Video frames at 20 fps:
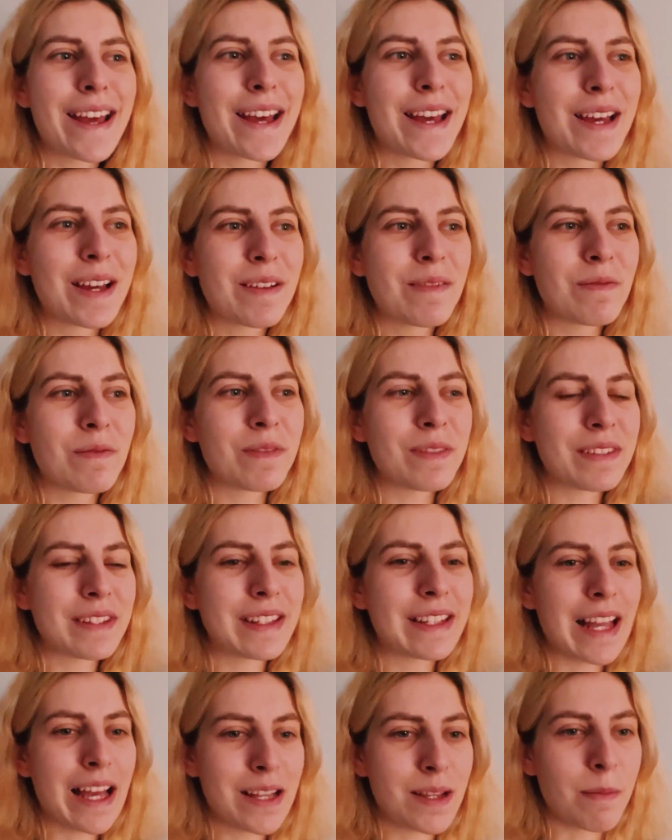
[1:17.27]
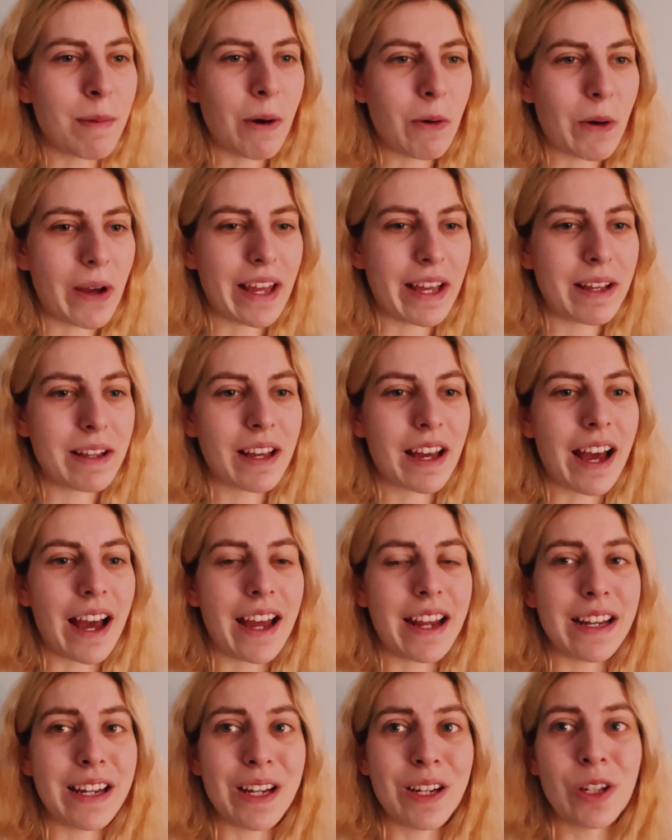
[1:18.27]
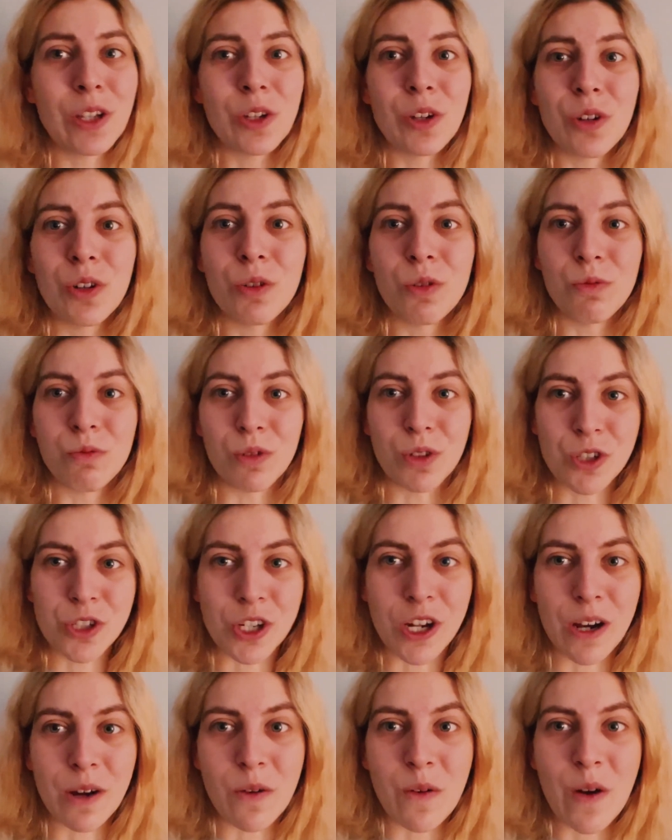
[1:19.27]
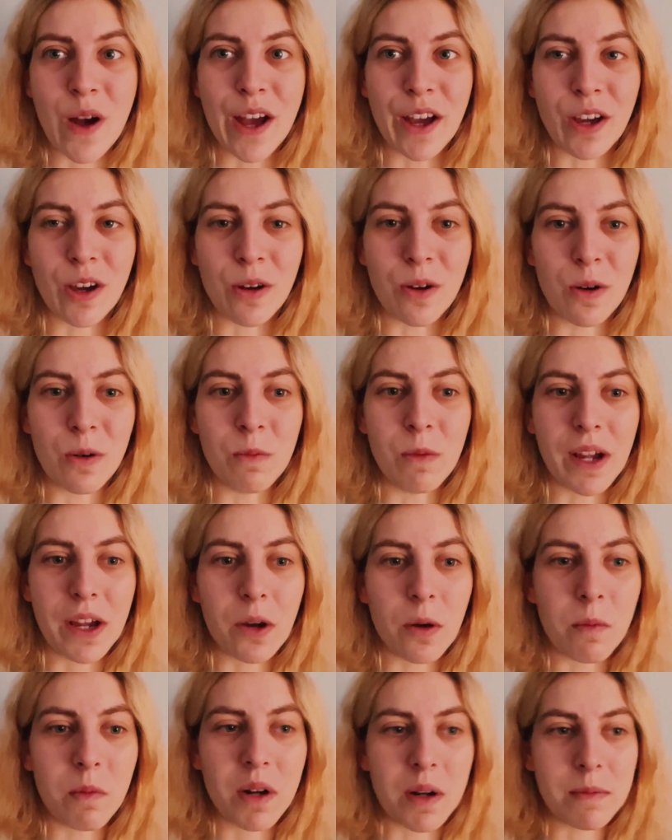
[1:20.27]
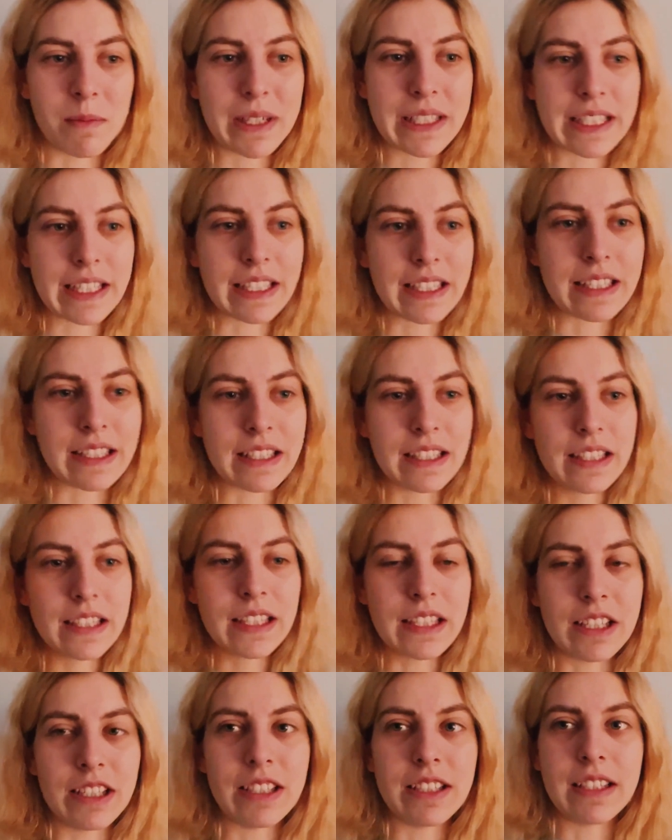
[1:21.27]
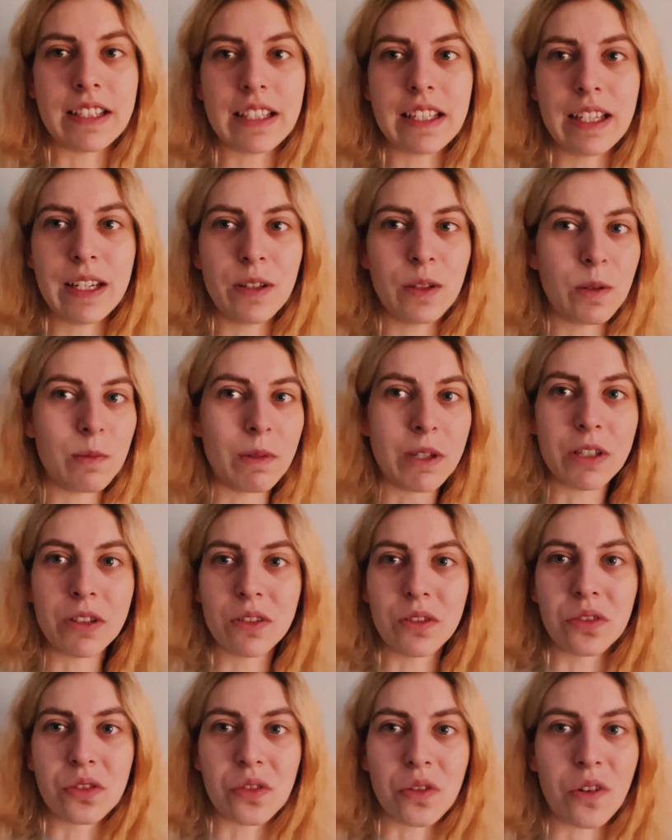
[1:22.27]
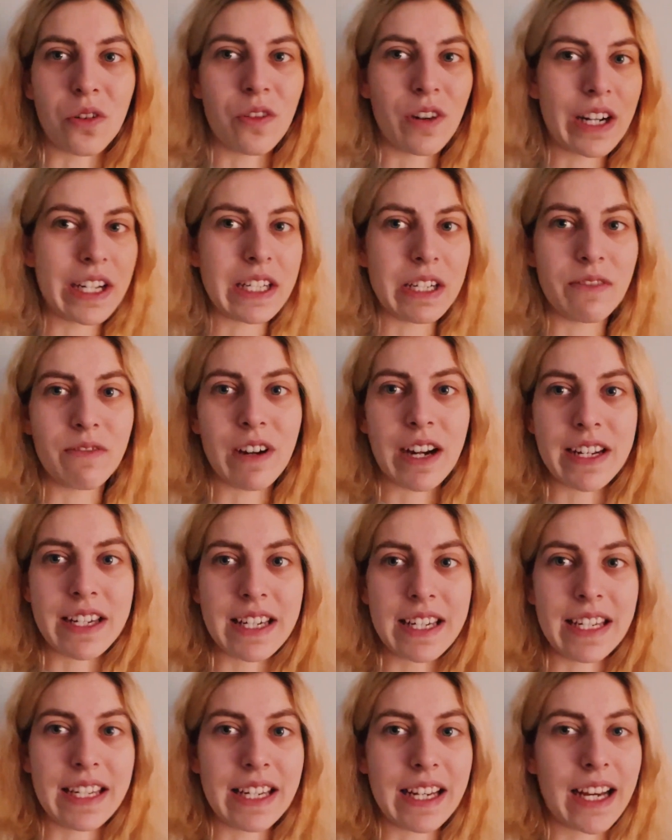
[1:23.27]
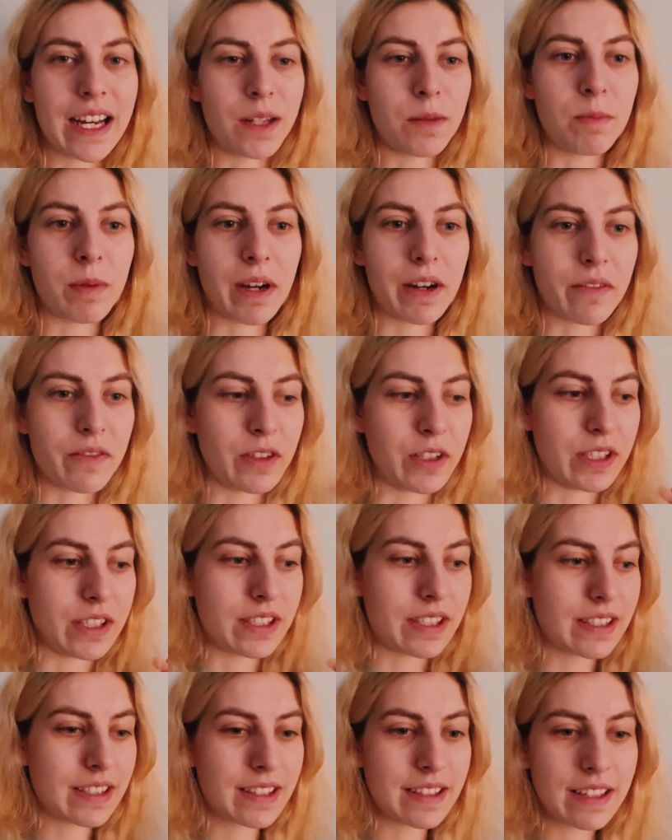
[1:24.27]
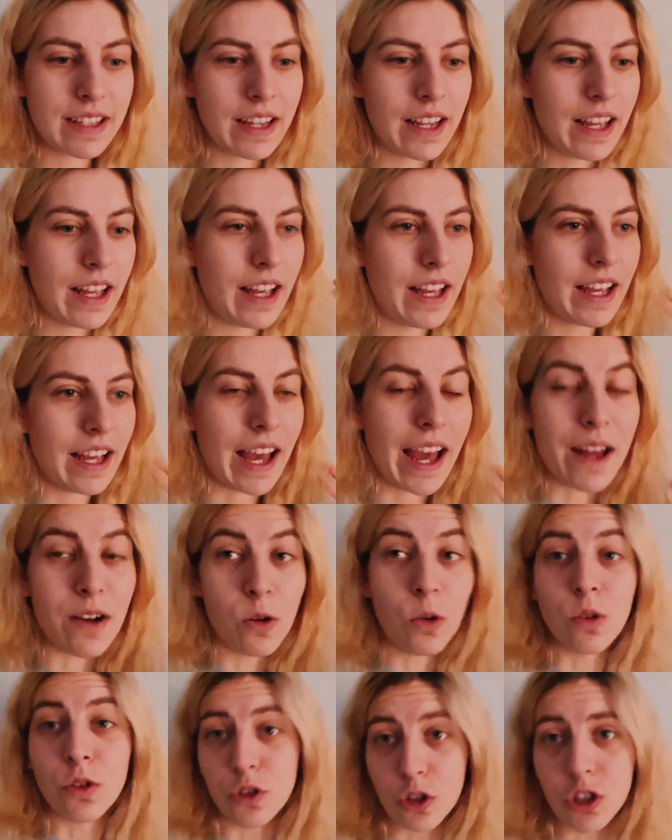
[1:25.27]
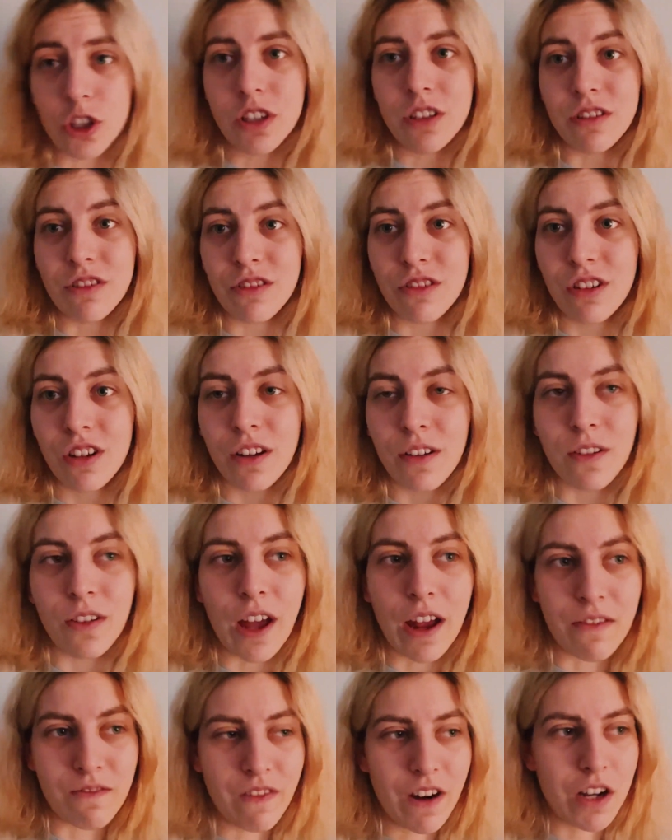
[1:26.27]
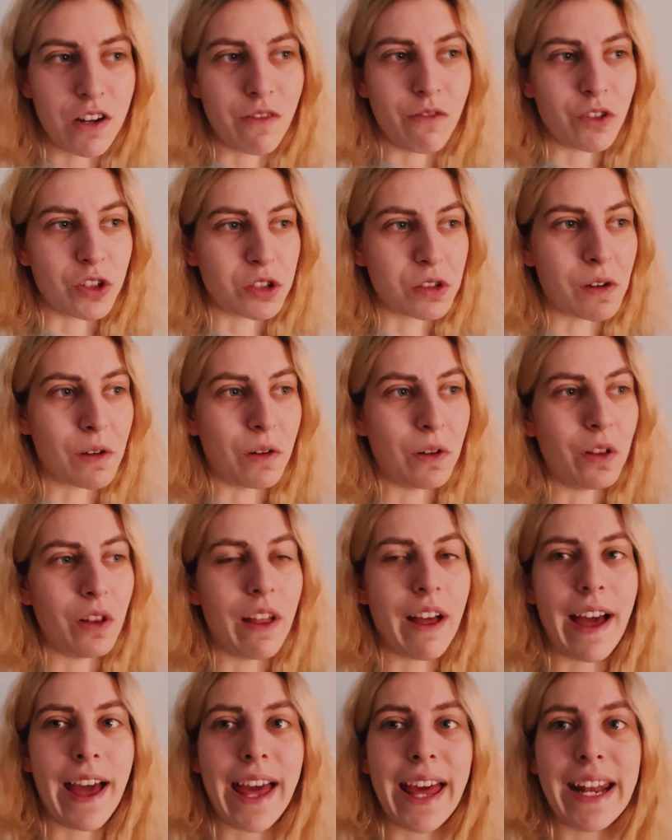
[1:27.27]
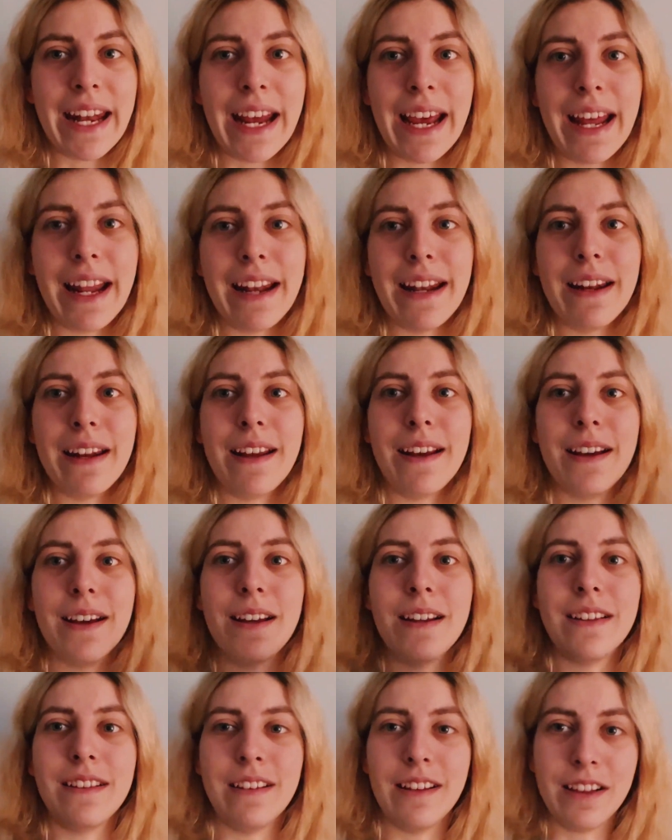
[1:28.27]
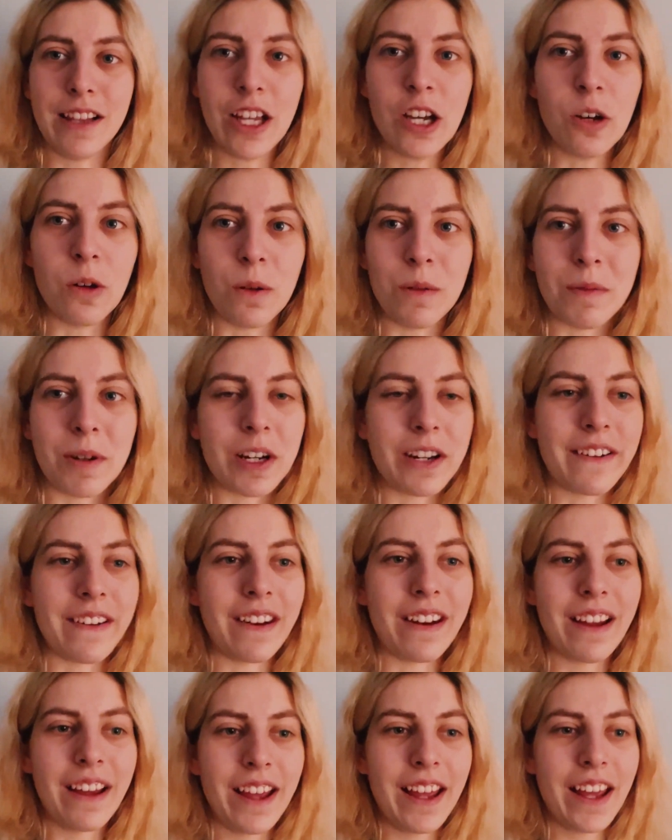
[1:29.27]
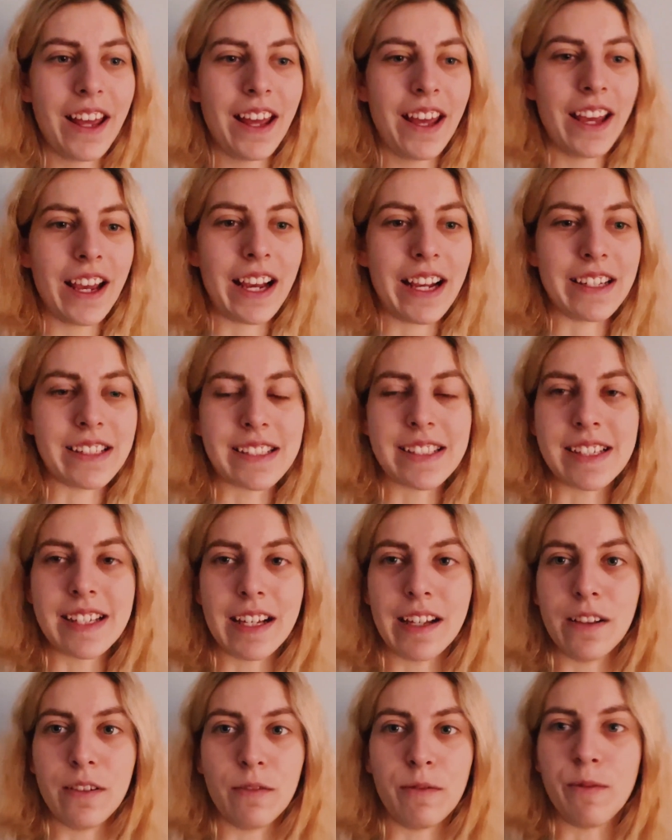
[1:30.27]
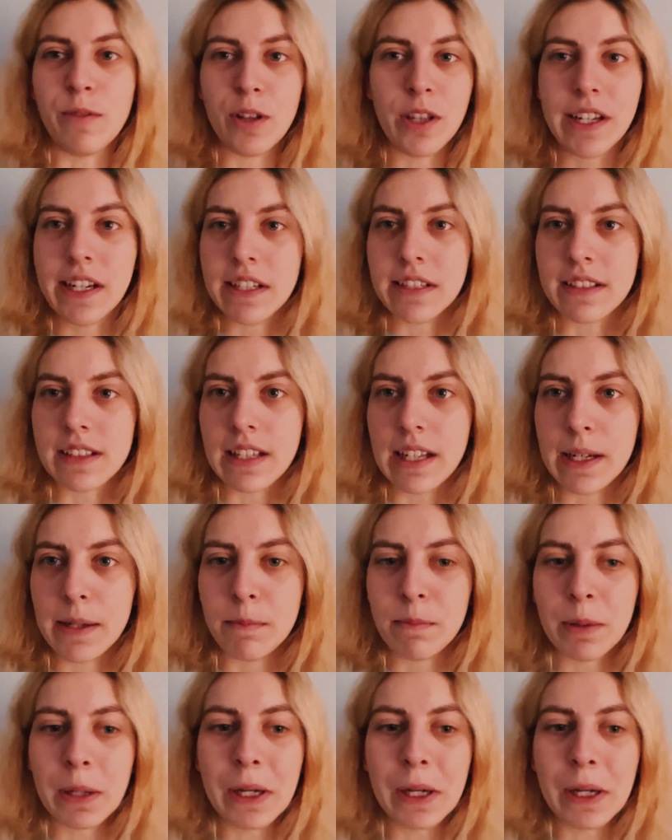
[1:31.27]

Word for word: um that's about it I need to rush now and go and wake up one of my sisters because the other one's already ready had breakfast and all done and ready for school and then the little one is still fully asleep